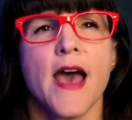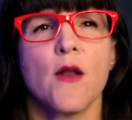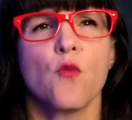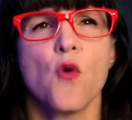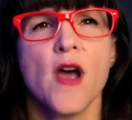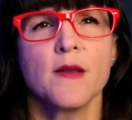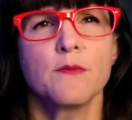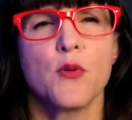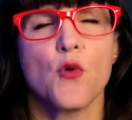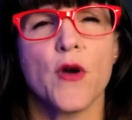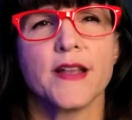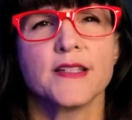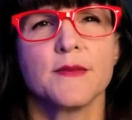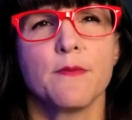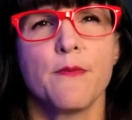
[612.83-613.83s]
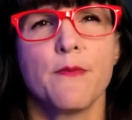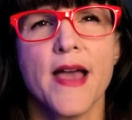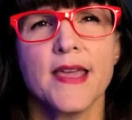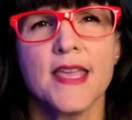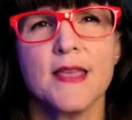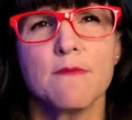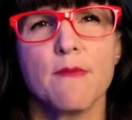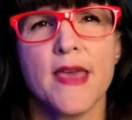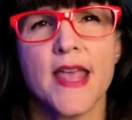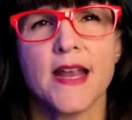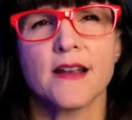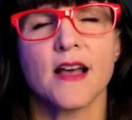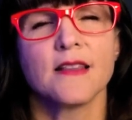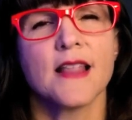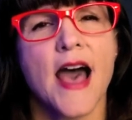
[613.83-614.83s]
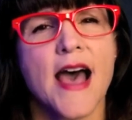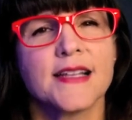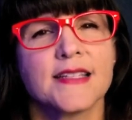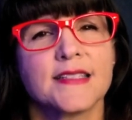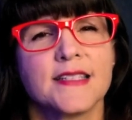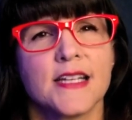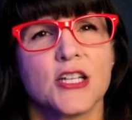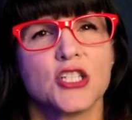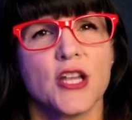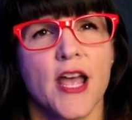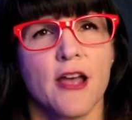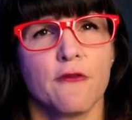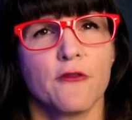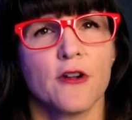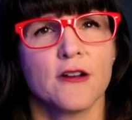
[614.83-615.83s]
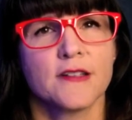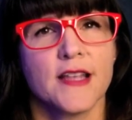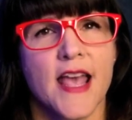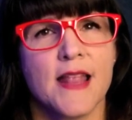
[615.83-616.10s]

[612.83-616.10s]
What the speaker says: At one point, Becky made a last-ditch effort